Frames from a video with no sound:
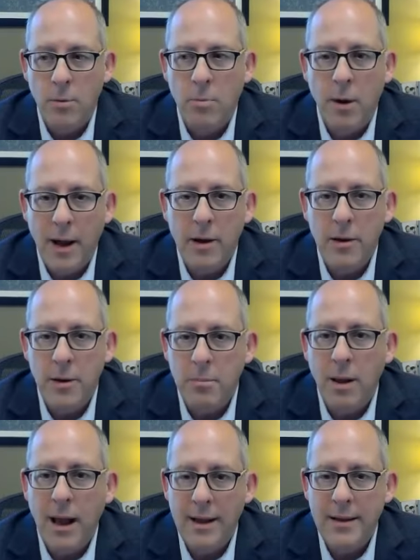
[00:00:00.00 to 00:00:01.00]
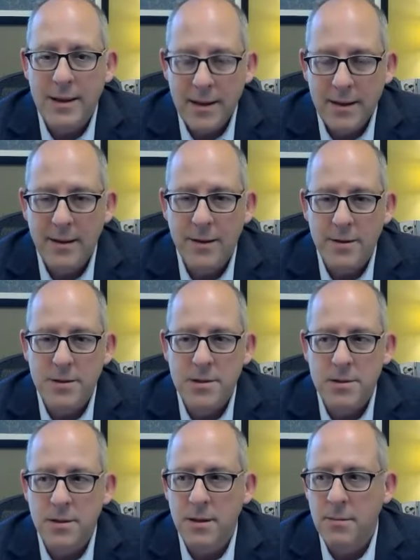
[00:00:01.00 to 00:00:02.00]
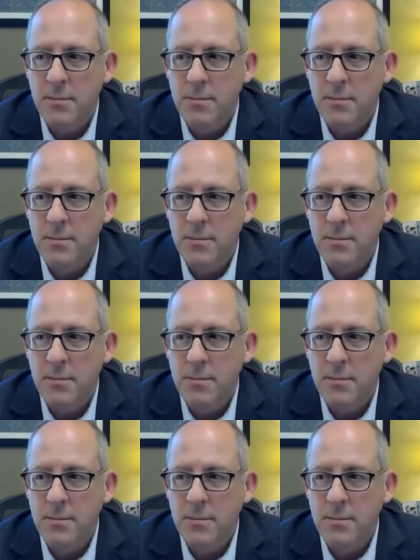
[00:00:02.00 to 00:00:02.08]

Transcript: brown and black kids,